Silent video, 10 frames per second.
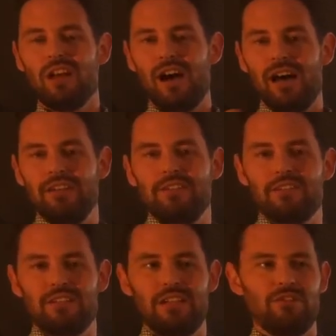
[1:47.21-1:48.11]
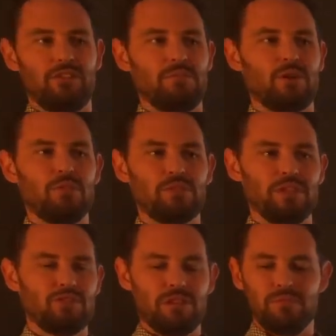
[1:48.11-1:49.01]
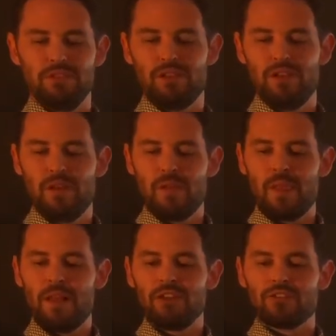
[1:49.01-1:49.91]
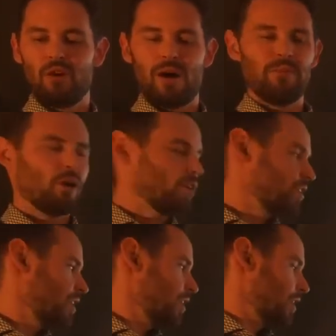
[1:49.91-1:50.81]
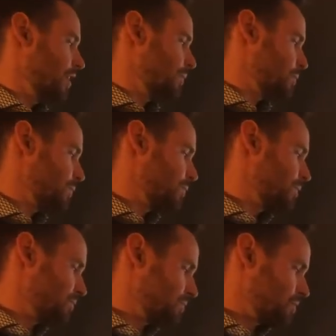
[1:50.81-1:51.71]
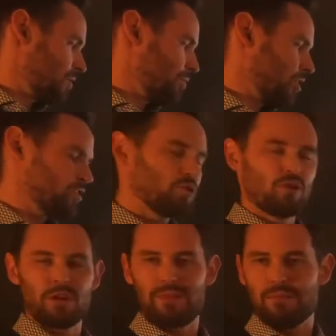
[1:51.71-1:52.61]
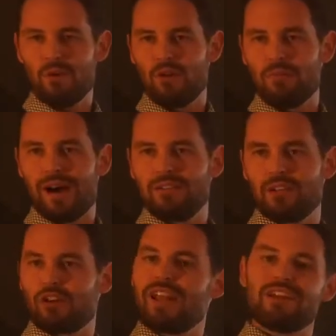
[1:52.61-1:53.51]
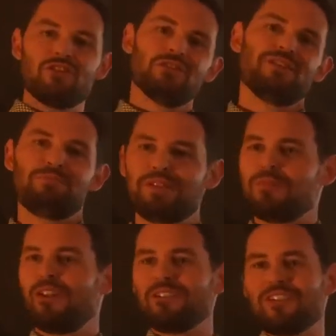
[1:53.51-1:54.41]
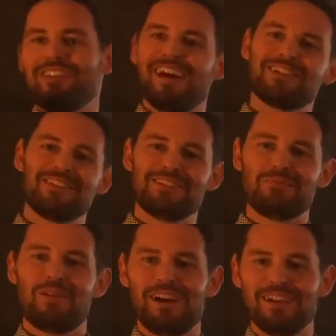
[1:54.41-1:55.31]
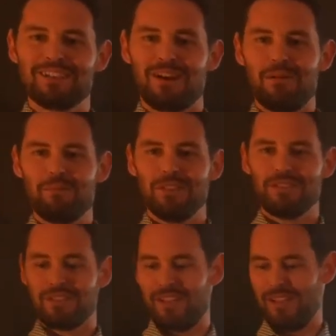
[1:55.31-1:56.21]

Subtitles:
and deliver appropriate treatment. So I'm going to talk a bit more about the connection of epidemiology and access in my examples.